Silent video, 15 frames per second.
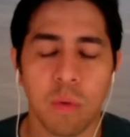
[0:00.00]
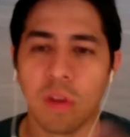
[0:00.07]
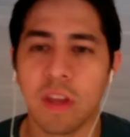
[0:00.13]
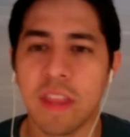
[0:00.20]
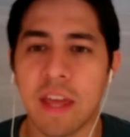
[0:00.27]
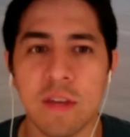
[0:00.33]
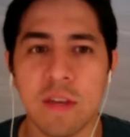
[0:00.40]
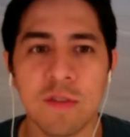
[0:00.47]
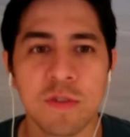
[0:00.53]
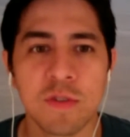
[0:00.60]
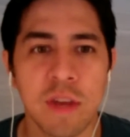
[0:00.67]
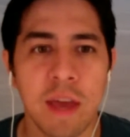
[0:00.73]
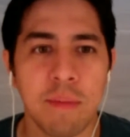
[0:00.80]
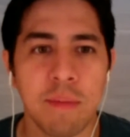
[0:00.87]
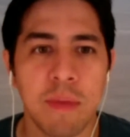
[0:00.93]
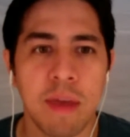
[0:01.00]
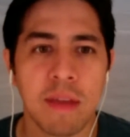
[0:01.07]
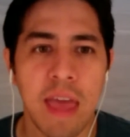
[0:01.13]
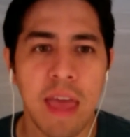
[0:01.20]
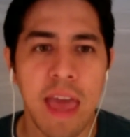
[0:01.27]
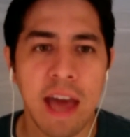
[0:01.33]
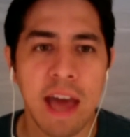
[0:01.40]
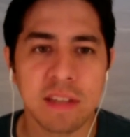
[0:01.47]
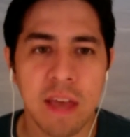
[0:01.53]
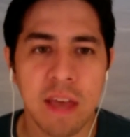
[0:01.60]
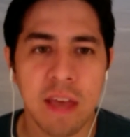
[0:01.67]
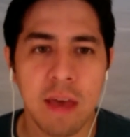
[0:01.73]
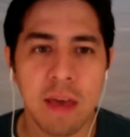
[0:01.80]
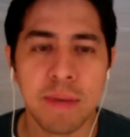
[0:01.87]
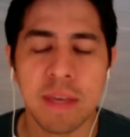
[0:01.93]
at that username at
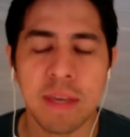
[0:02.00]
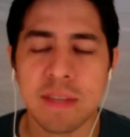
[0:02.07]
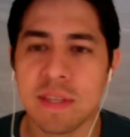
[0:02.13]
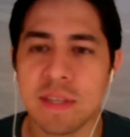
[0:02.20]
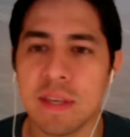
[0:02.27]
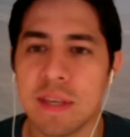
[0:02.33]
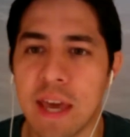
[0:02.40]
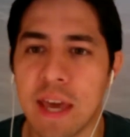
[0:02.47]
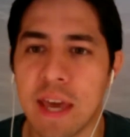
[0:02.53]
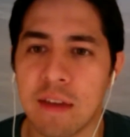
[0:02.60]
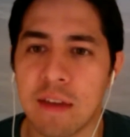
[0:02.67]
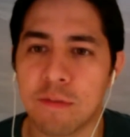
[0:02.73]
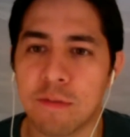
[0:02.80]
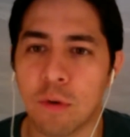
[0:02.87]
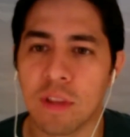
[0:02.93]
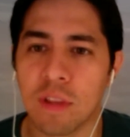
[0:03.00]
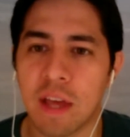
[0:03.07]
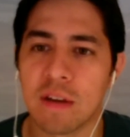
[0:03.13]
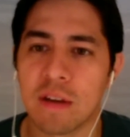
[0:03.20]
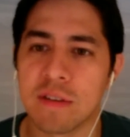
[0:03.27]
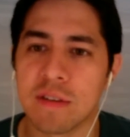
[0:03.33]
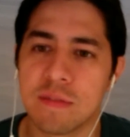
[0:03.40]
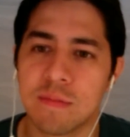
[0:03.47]
MBCK. 4 letters.